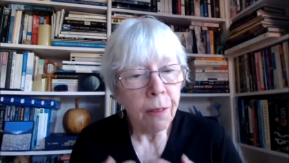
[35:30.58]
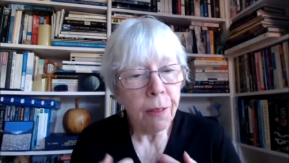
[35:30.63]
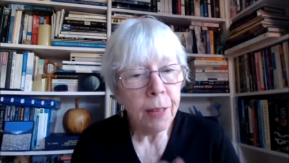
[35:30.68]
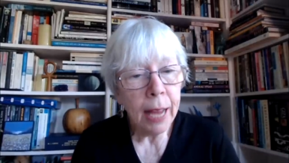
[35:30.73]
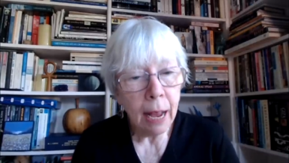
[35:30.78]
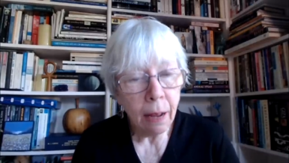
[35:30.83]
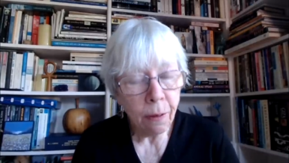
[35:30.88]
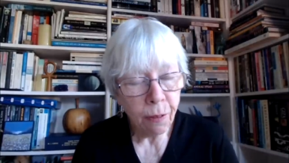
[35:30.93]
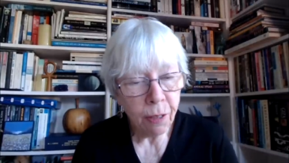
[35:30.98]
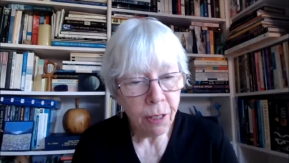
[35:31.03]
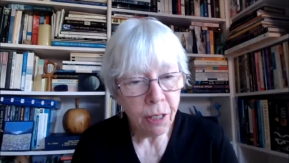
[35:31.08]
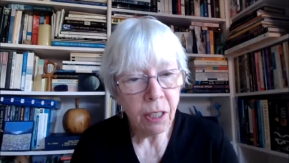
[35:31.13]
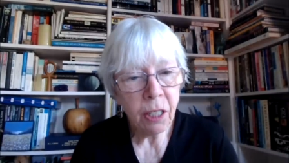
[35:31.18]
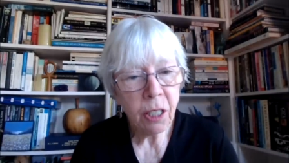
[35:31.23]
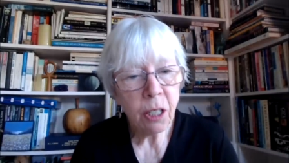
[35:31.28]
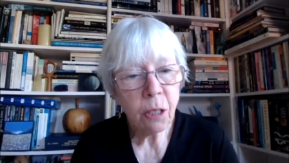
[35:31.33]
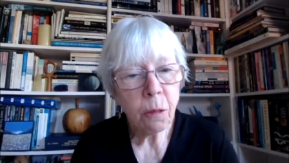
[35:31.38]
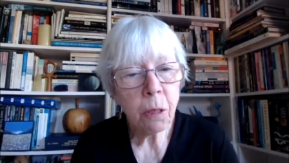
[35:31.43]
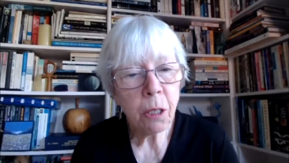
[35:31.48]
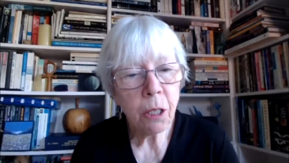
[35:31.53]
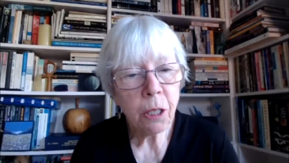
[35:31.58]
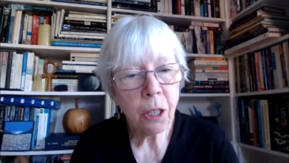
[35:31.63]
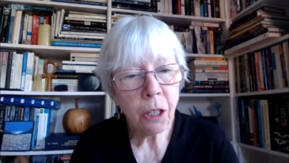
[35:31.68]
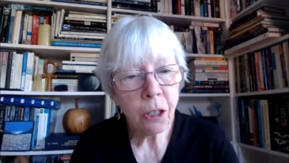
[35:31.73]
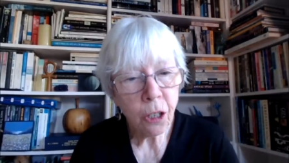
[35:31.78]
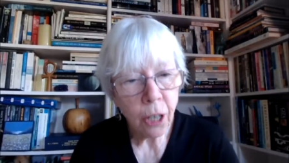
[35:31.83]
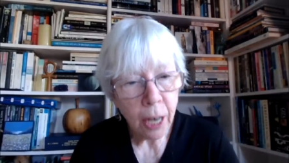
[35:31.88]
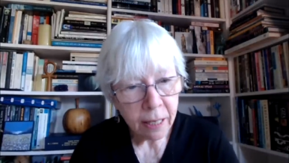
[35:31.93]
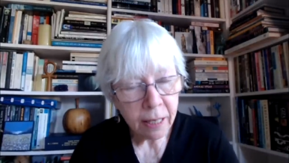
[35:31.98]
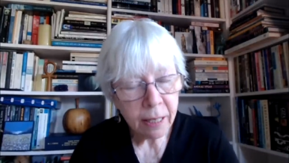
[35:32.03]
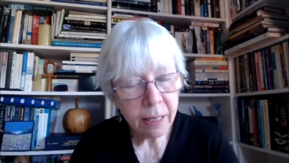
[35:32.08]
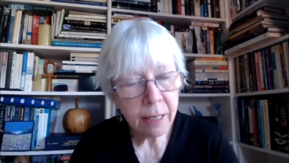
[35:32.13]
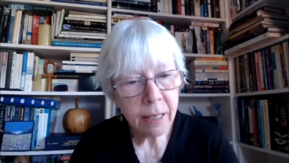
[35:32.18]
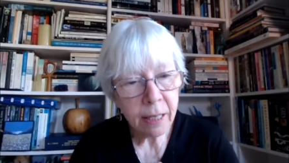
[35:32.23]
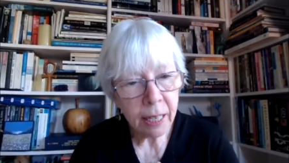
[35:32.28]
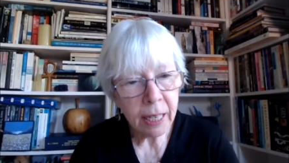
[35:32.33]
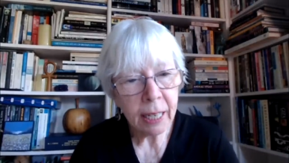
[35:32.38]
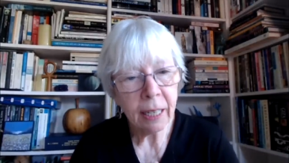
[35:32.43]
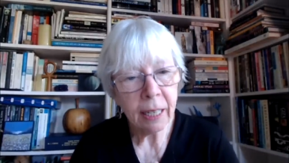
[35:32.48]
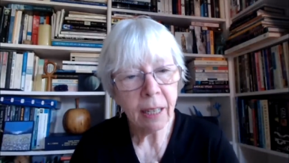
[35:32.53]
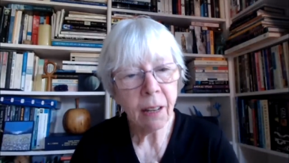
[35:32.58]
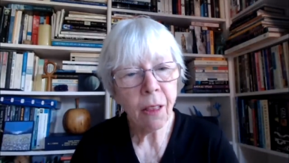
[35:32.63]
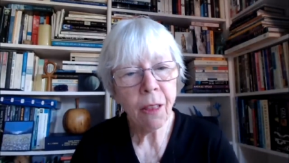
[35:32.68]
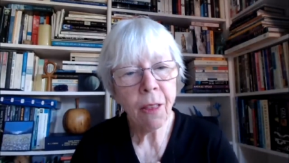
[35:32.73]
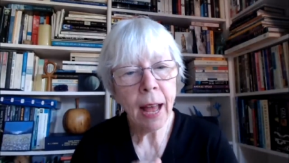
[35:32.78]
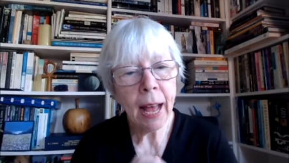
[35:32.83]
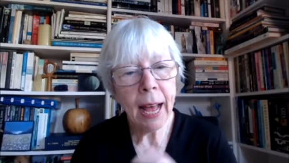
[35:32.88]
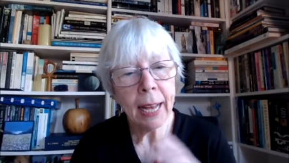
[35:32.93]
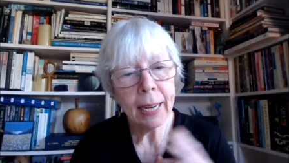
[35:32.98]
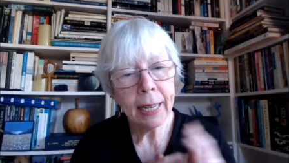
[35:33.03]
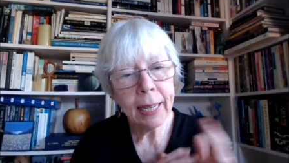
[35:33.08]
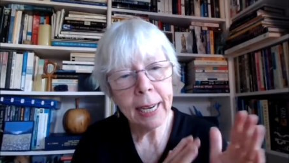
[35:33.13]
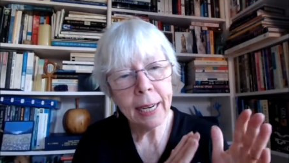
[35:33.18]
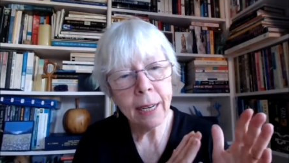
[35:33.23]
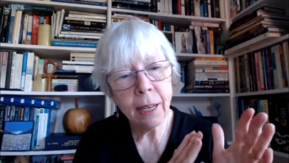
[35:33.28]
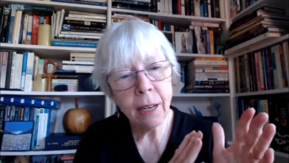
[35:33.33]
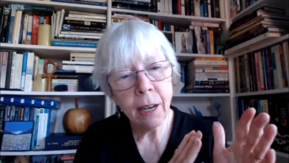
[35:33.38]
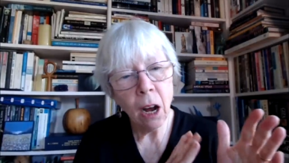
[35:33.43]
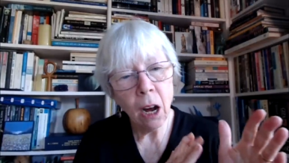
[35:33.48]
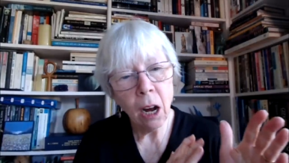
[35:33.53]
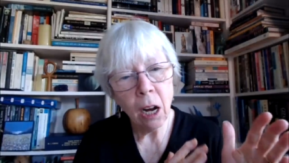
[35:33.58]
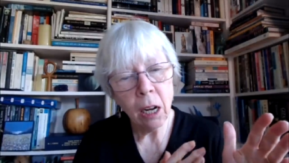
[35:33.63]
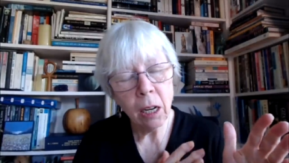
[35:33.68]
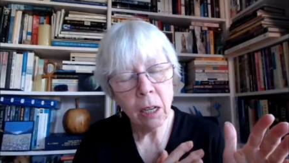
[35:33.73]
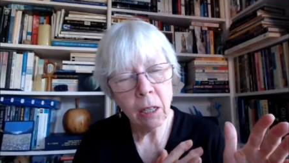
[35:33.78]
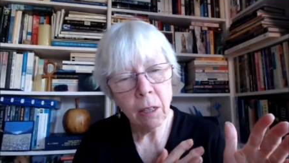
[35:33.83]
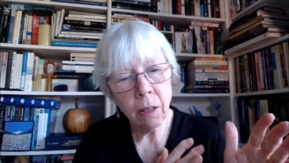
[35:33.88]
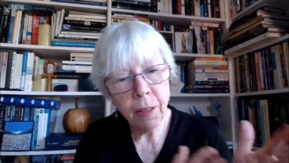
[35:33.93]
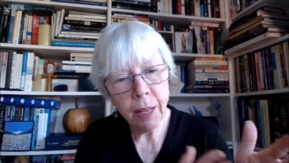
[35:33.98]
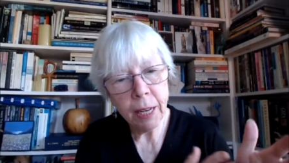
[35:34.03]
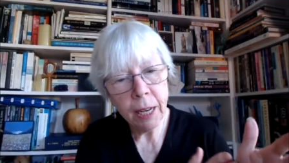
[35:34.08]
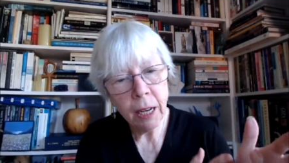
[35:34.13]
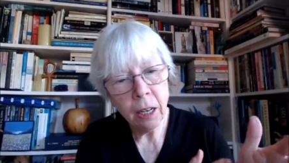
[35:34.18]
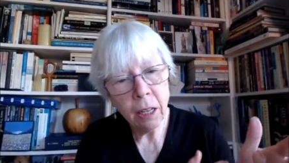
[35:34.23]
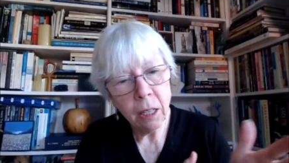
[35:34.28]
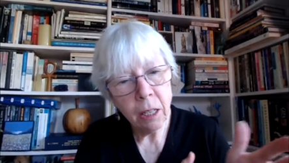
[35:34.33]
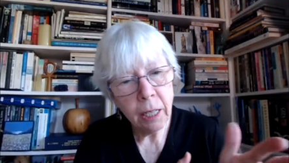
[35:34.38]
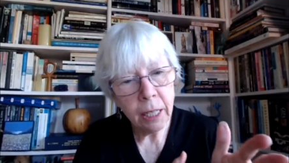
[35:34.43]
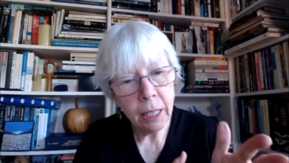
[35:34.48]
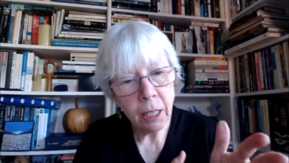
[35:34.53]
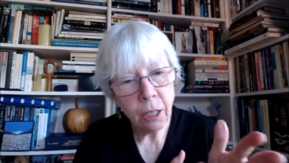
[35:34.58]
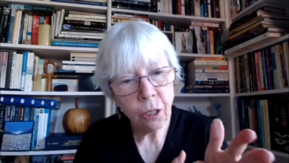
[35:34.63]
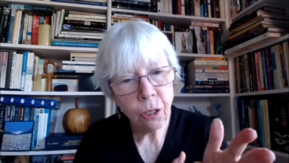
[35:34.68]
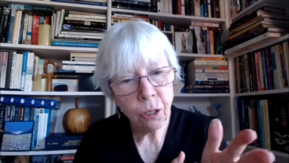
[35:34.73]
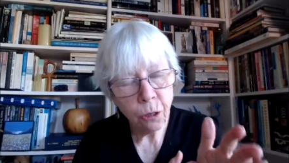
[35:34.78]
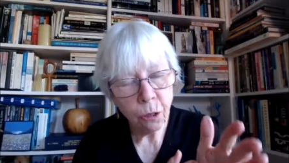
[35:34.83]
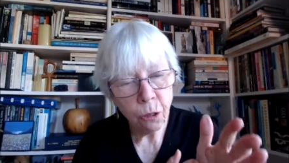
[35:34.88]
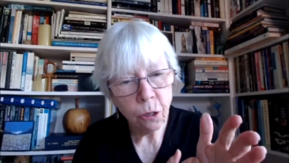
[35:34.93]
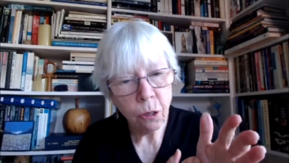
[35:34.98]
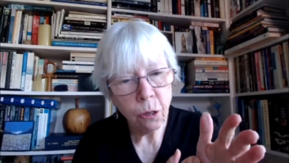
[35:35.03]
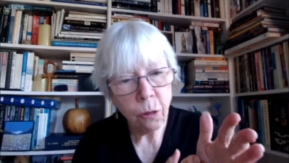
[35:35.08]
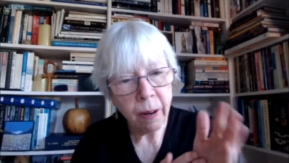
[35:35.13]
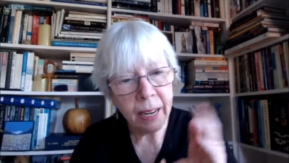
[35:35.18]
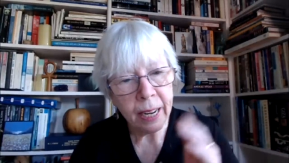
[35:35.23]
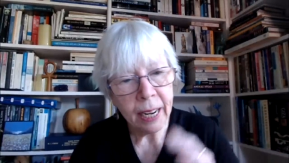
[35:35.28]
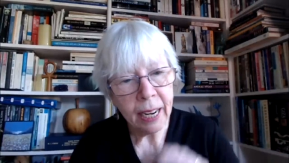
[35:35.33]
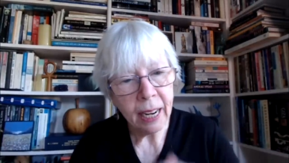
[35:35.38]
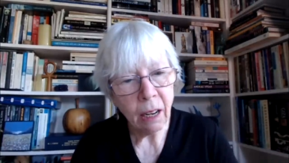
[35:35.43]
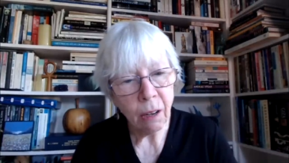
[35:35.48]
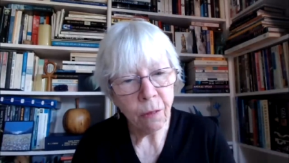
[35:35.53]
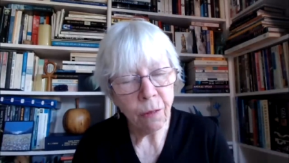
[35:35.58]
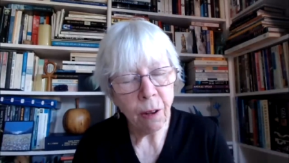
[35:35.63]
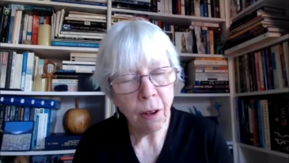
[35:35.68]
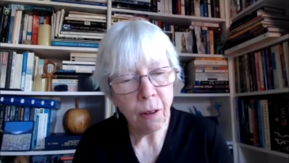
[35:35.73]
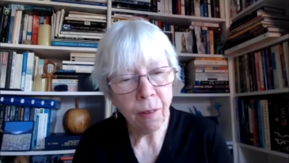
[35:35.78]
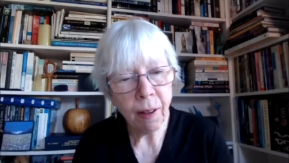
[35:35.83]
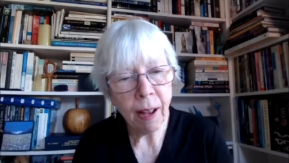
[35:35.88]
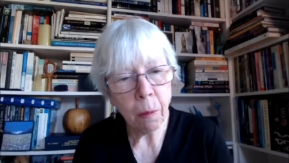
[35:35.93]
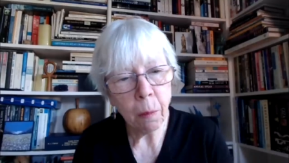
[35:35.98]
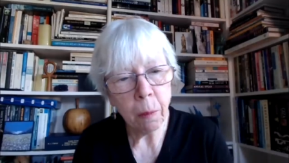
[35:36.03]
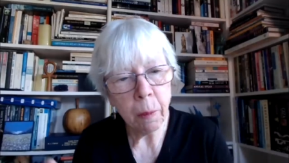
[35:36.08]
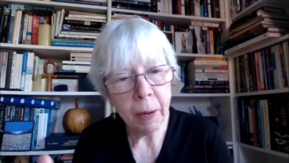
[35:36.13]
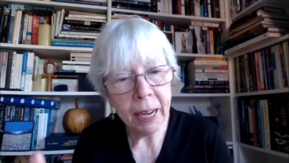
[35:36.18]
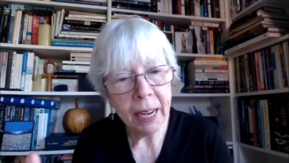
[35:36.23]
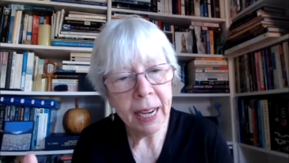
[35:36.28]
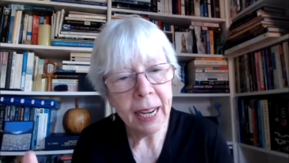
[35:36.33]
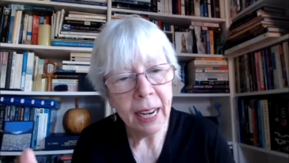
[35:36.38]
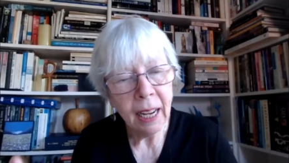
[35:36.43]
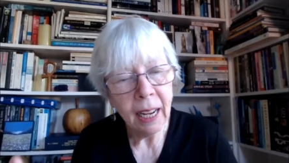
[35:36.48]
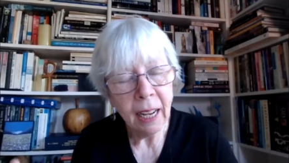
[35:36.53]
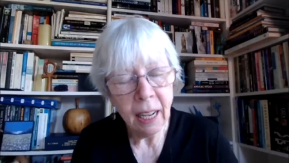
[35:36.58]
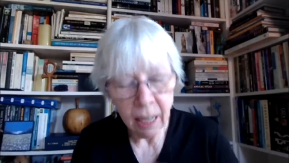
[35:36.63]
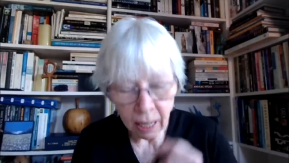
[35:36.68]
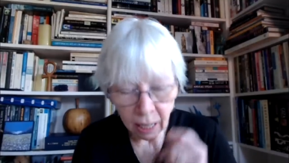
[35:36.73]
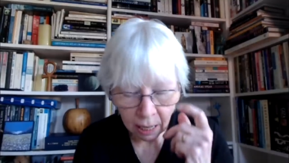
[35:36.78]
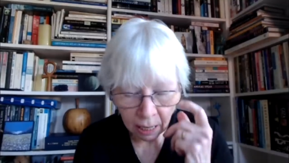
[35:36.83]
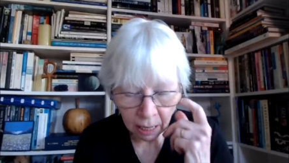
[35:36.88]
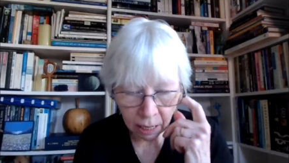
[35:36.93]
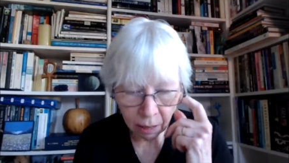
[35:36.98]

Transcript: the evidence was suggesting that in our the earlier story of, of how we uh,